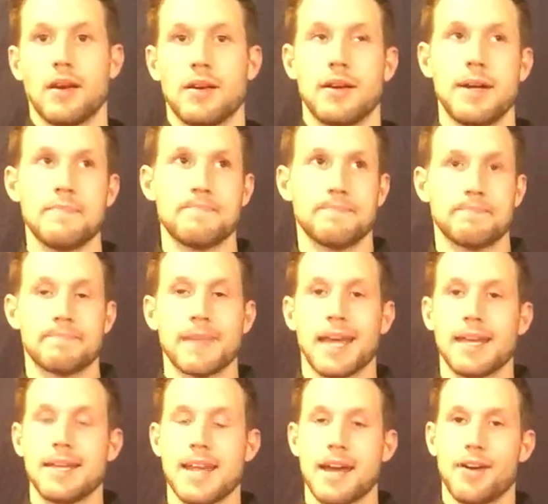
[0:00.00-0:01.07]
Alright,
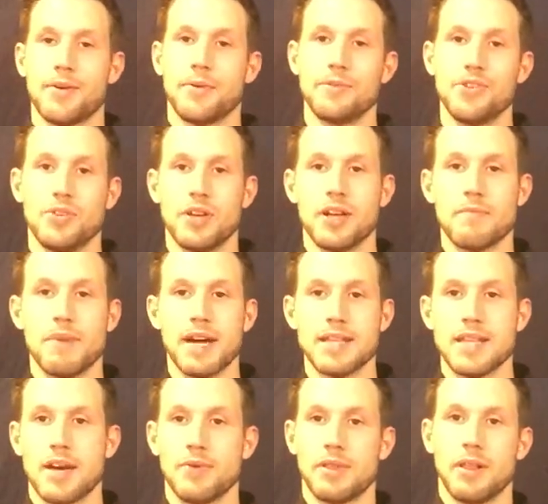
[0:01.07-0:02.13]
now you can combine
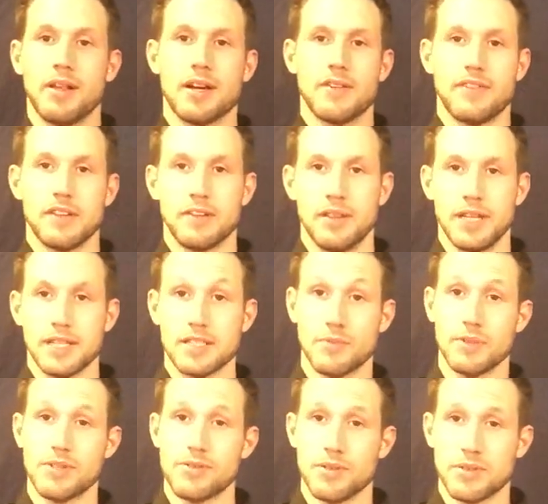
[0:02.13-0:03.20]
that with a lot of other licks, and
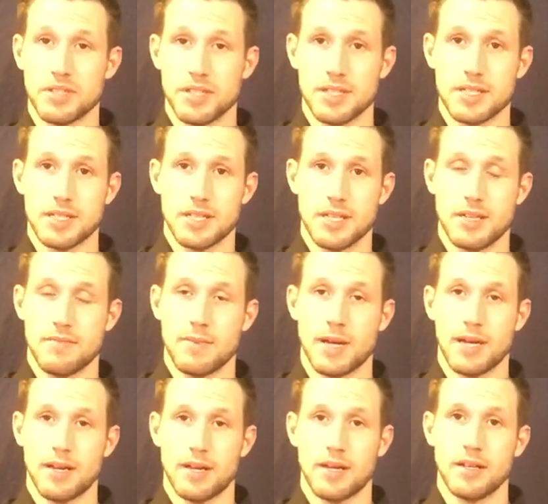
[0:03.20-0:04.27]
we do those things in
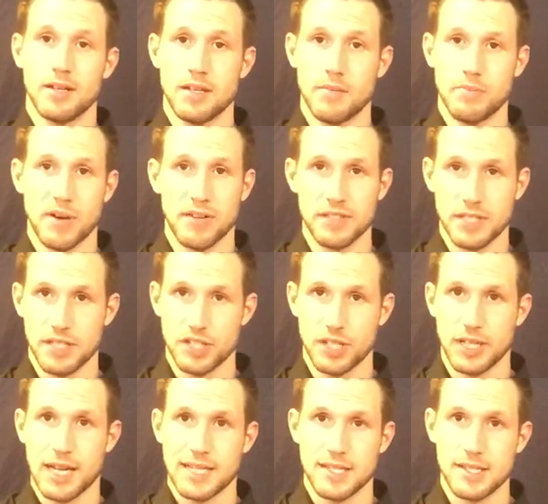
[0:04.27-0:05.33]
my improvisation
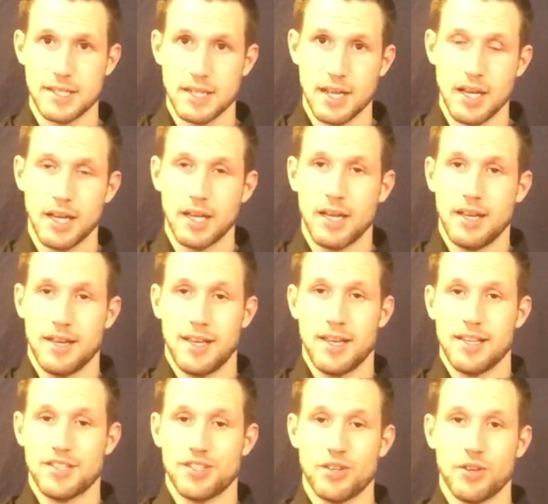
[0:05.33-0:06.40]
classes.
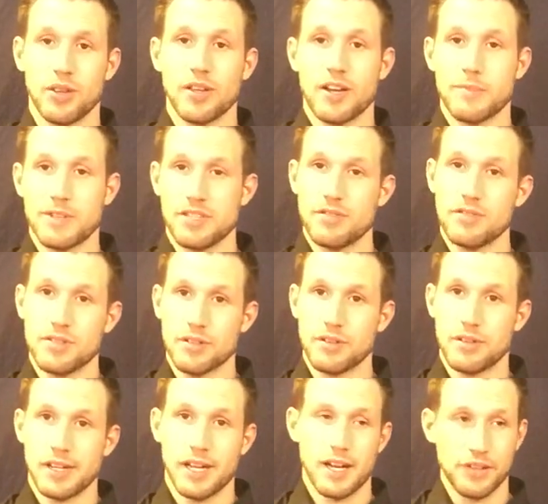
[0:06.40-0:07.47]
So a lot of my students are
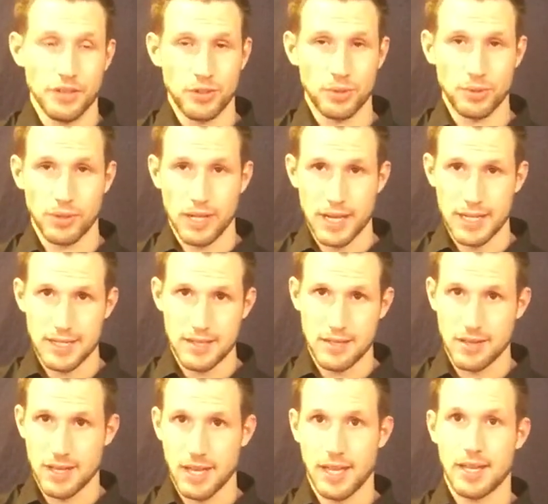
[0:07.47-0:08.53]
learning other cool lines that you
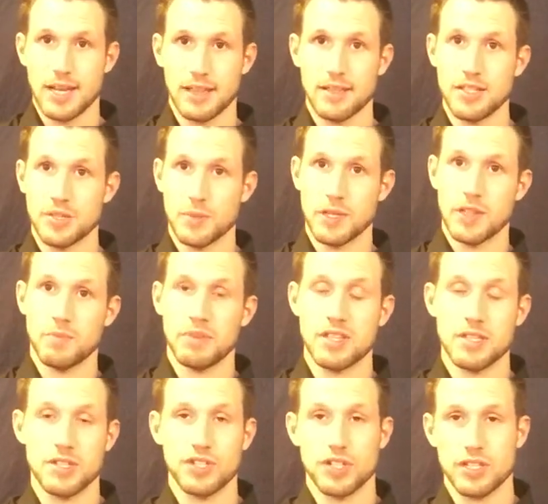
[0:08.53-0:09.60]
can connect these with, but
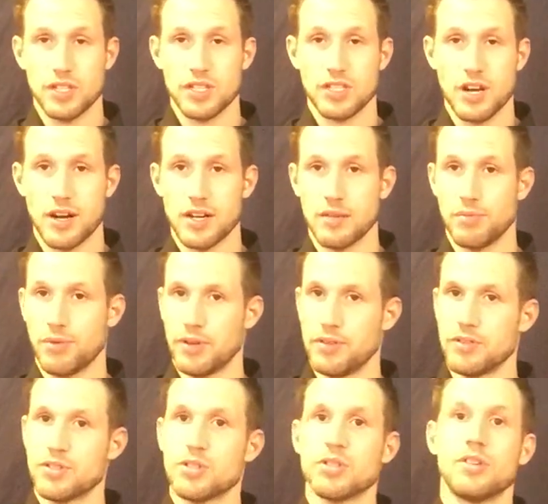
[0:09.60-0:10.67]
this is just a starting point.
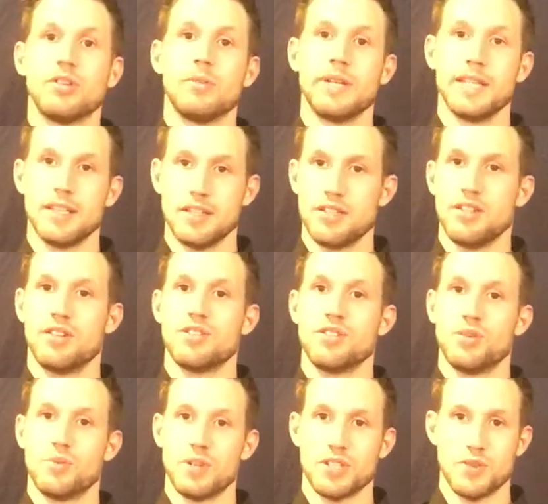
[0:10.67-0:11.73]
There's so many things you can
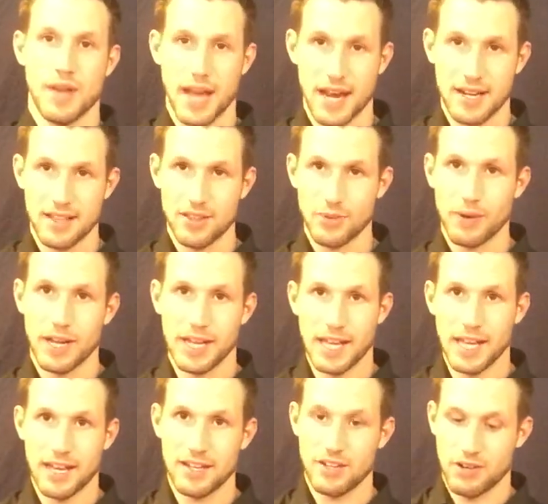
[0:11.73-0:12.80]
do once you add in the right
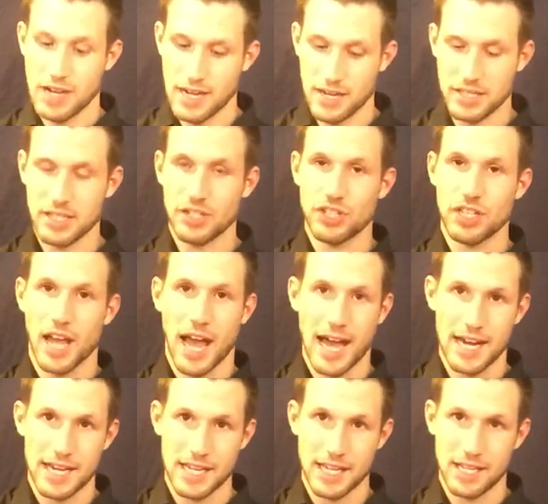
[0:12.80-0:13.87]
hand. You're essentially
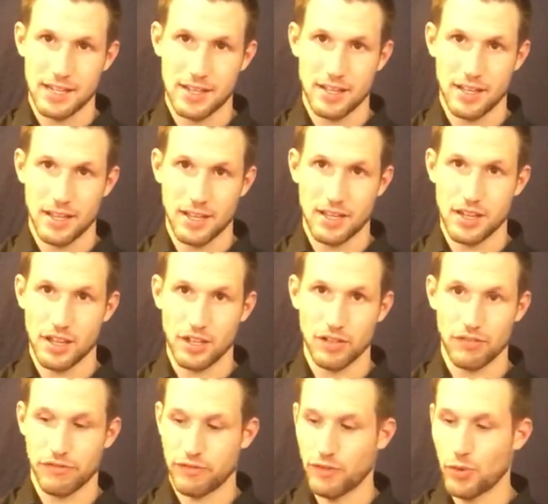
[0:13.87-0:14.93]
adding in another
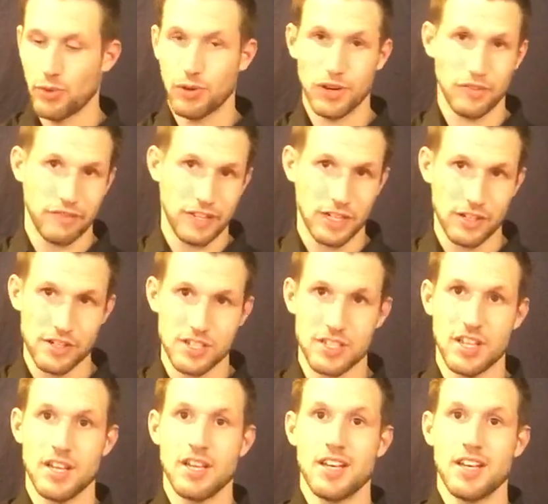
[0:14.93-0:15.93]
4 fingers